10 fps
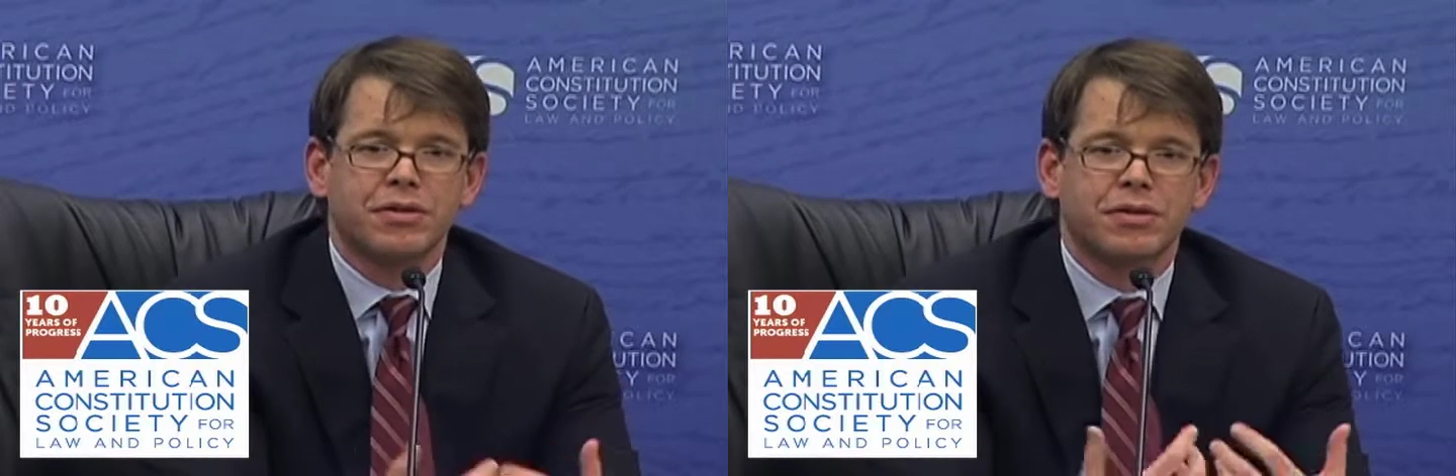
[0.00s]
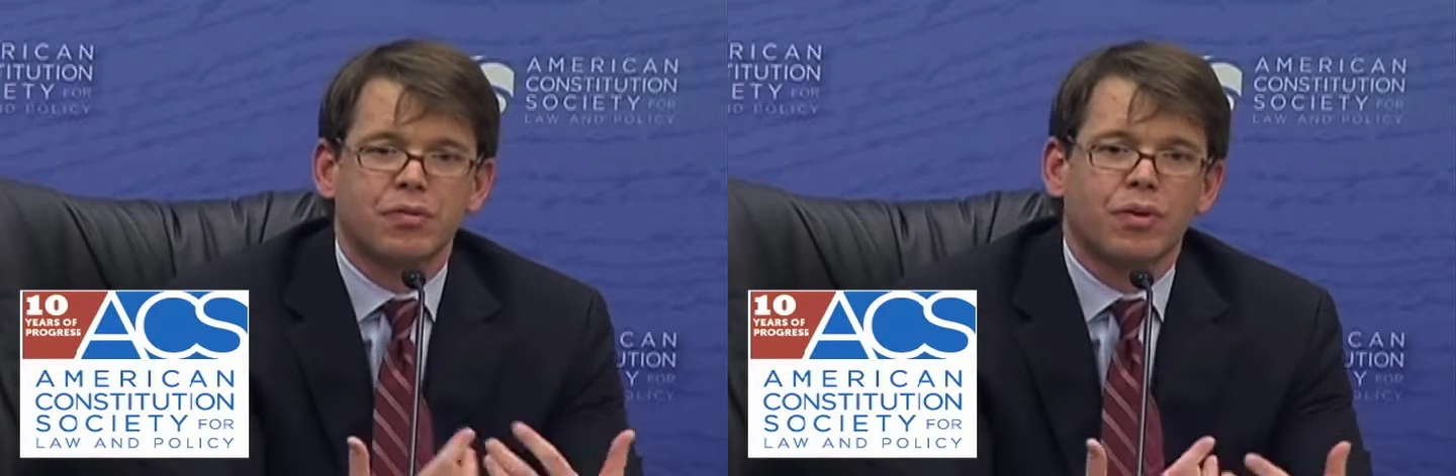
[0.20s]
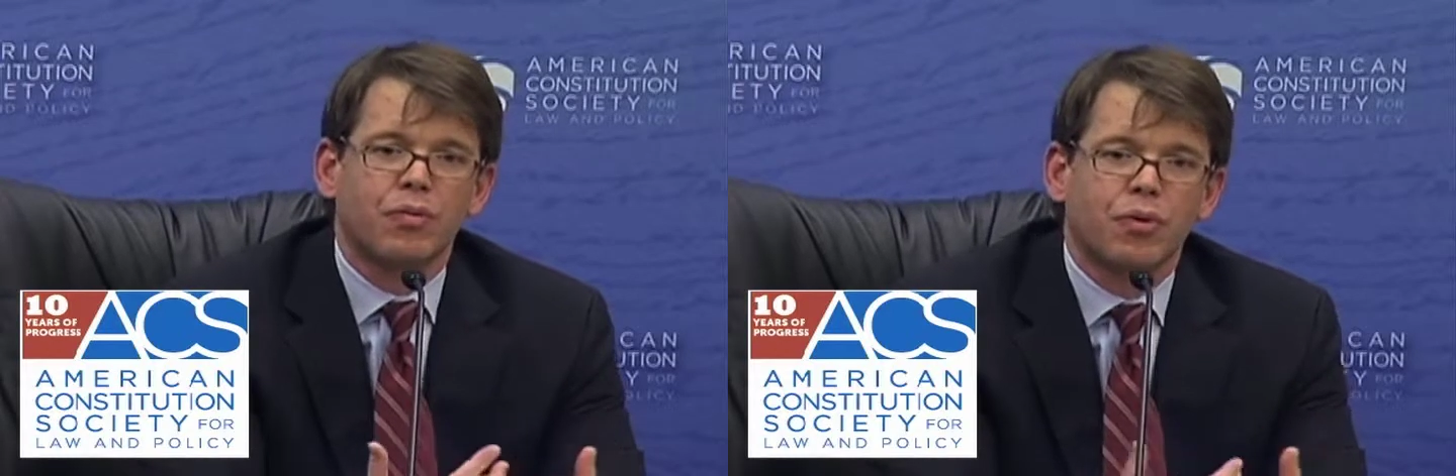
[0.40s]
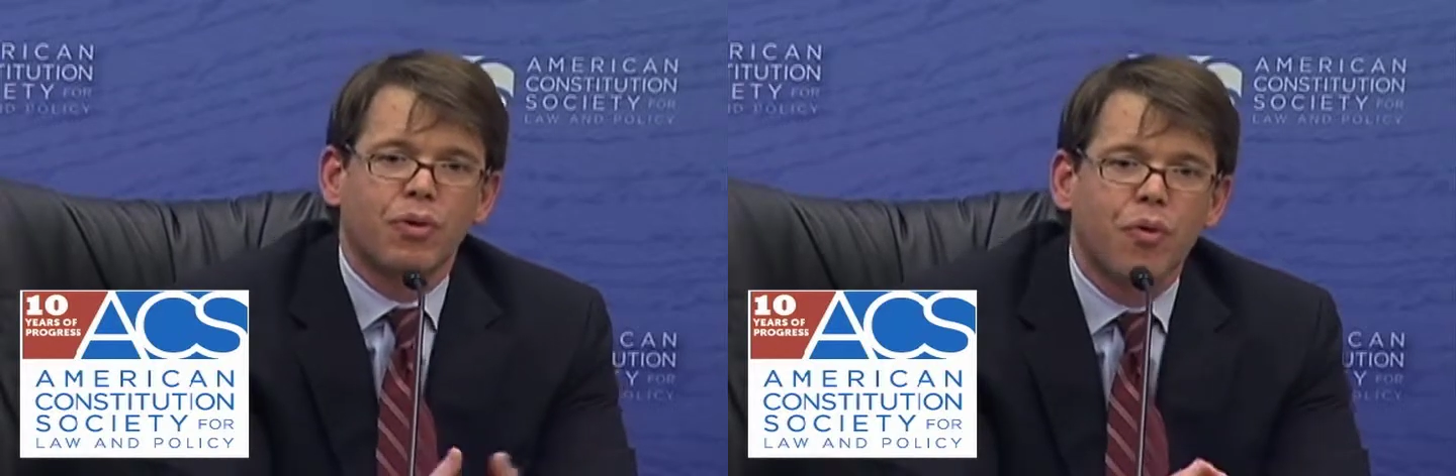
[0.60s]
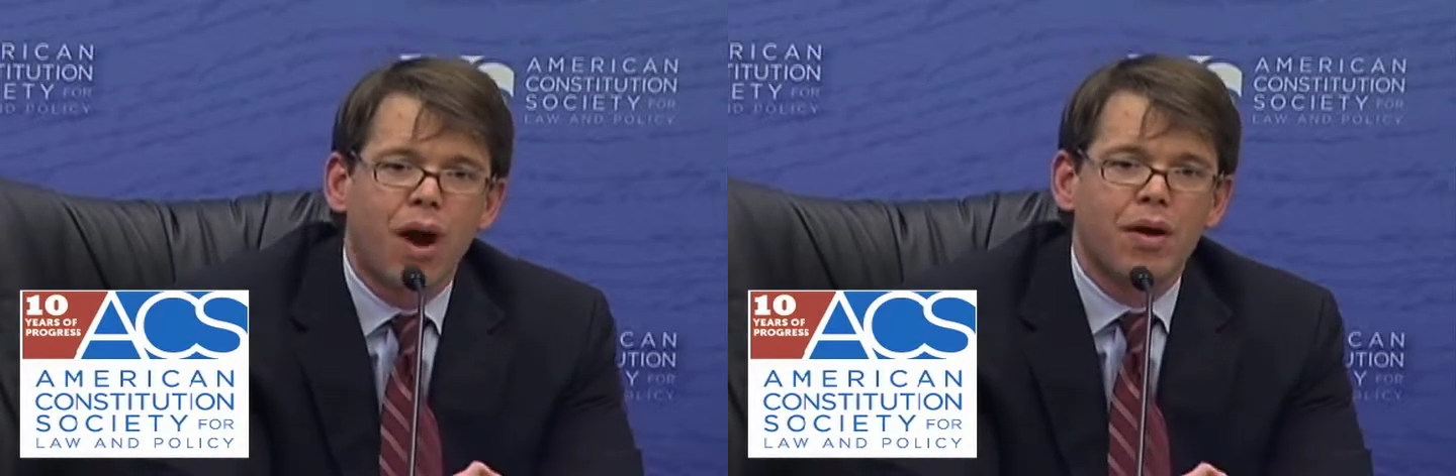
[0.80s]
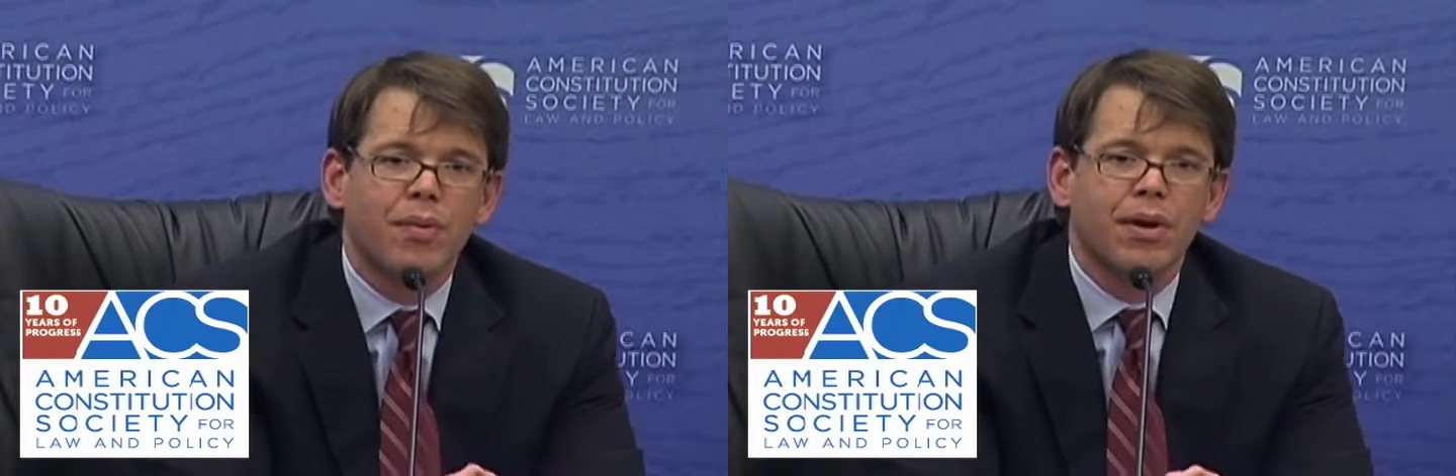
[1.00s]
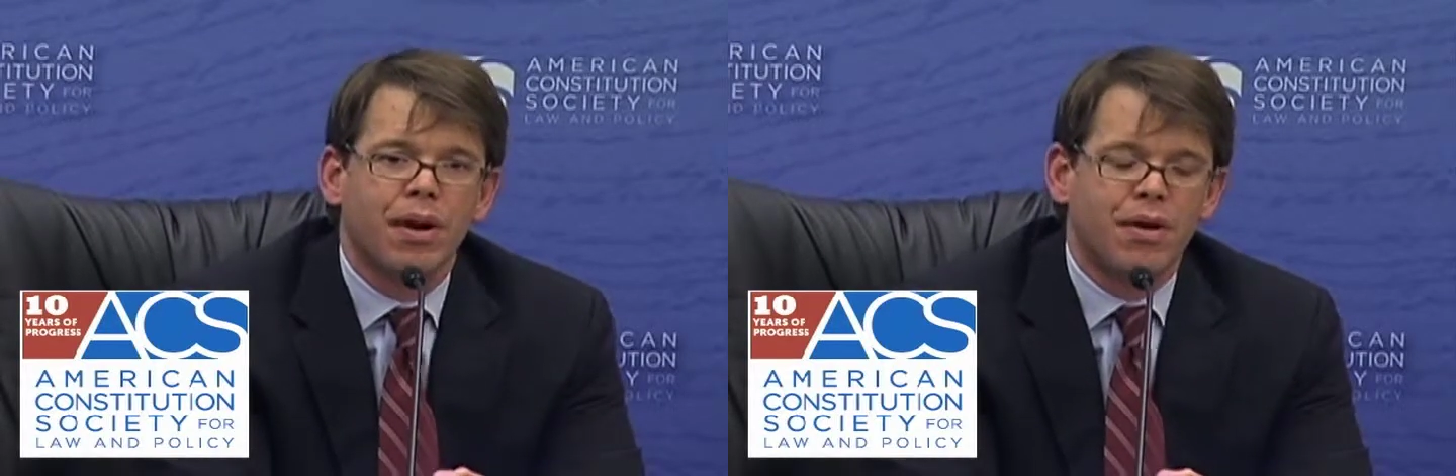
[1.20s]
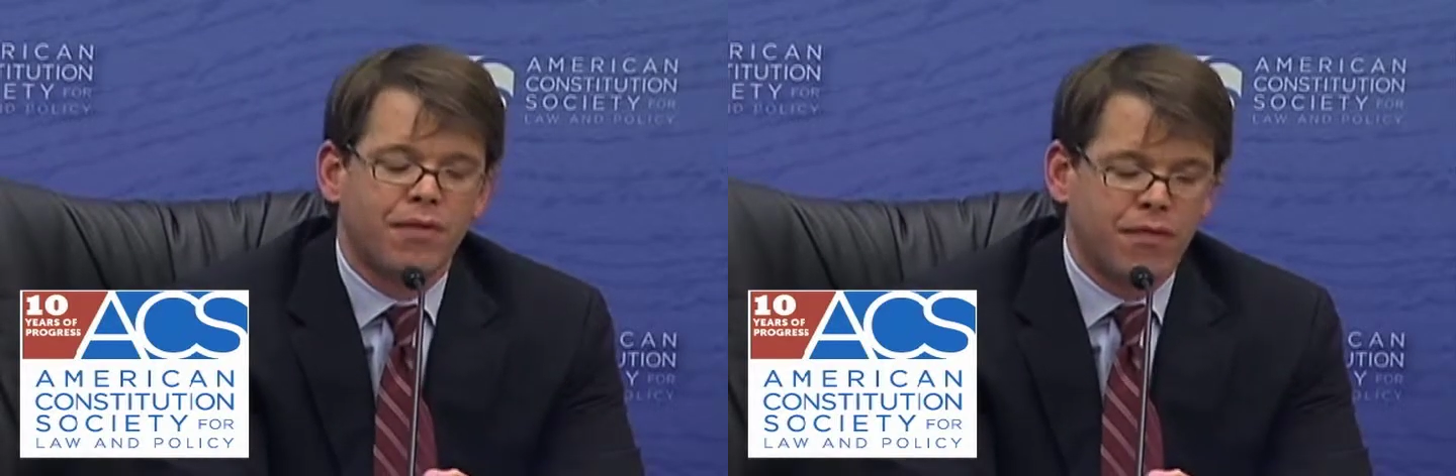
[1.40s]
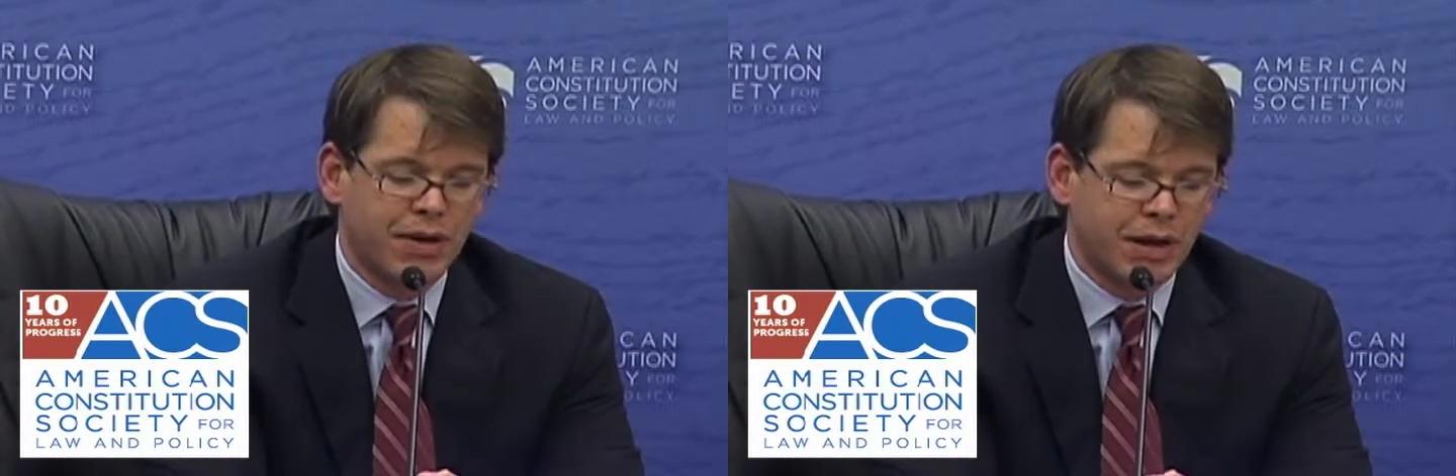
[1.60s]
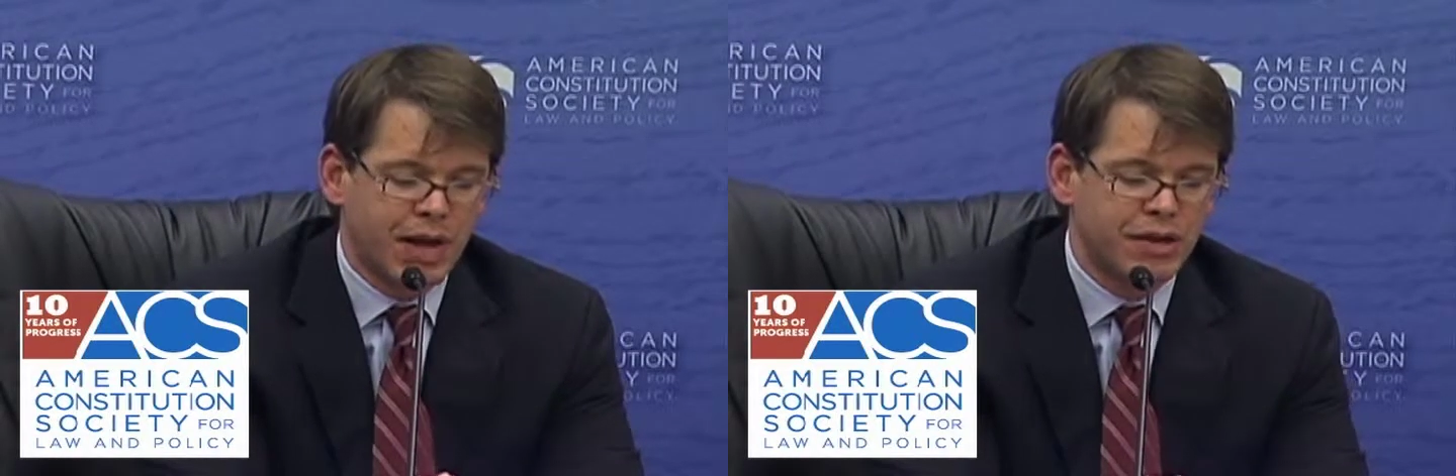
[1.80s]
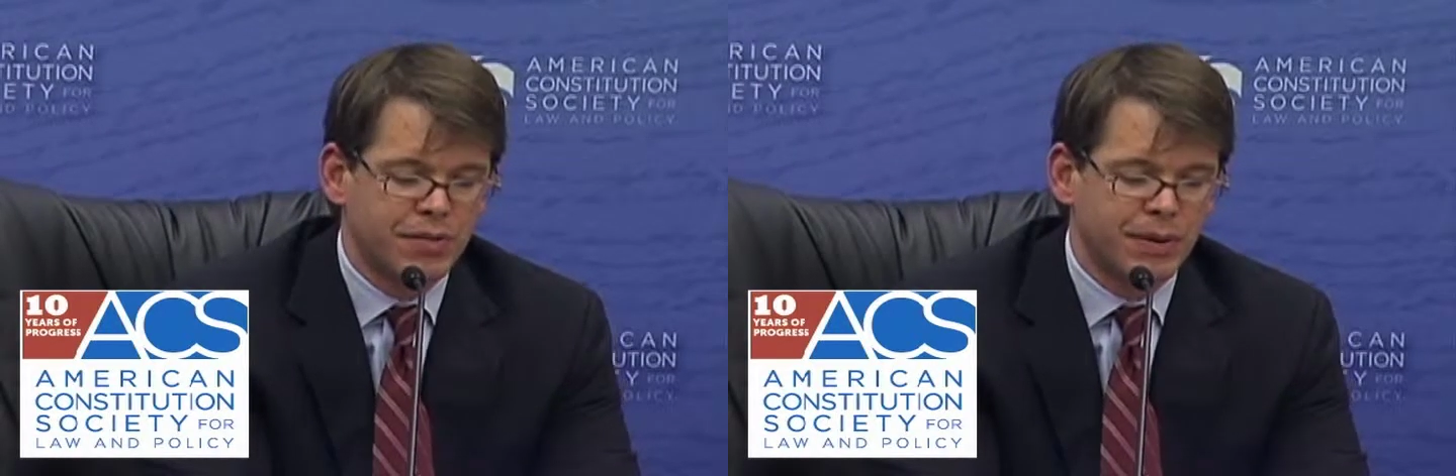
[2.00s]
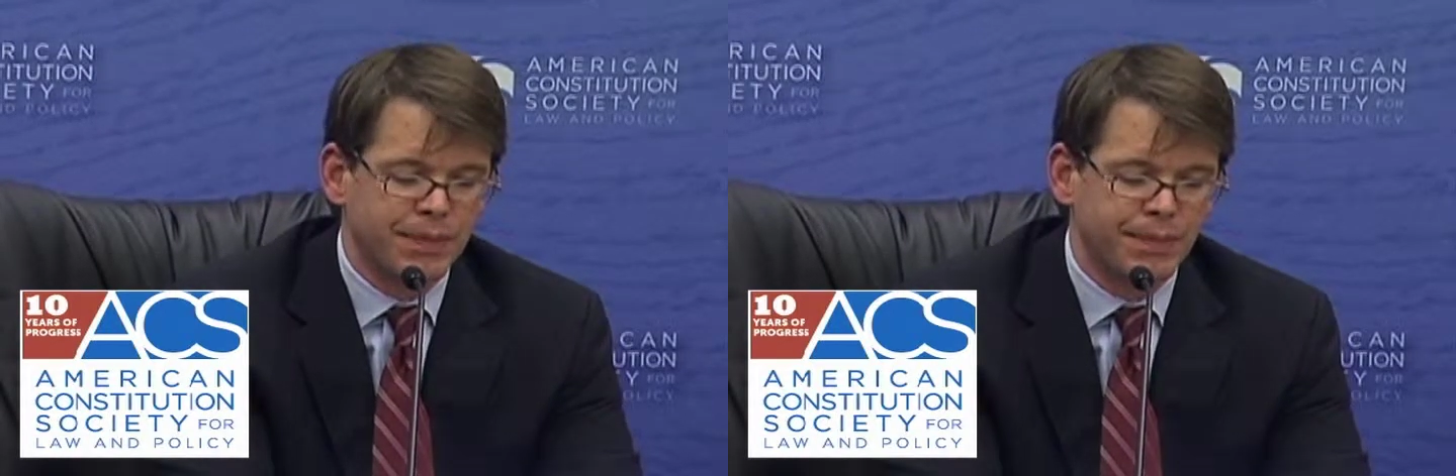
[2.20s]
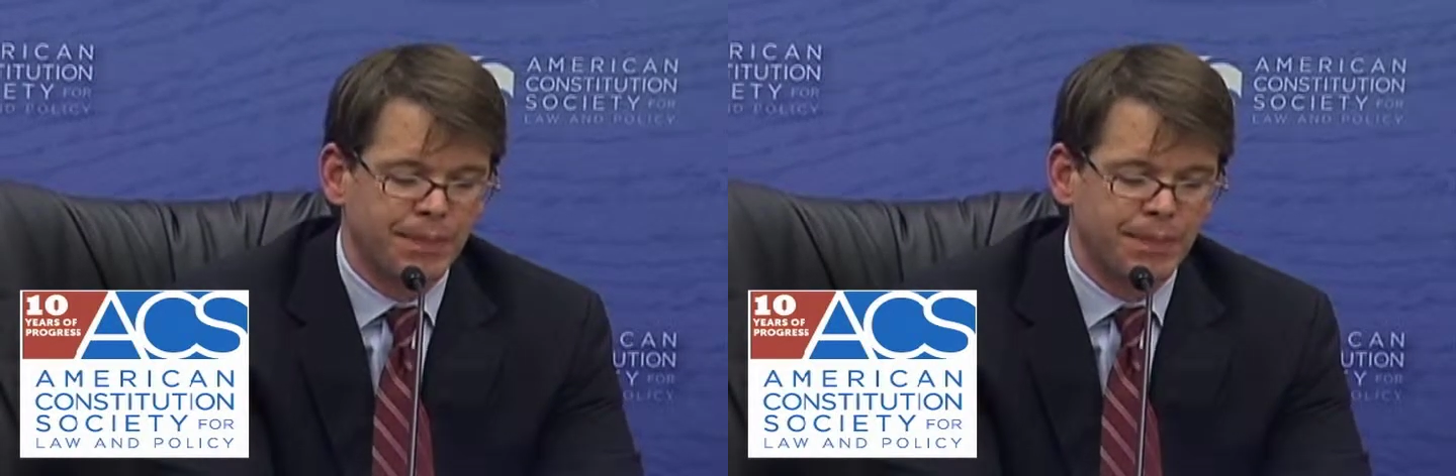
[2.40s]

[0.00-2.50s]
this re requirement of engagement.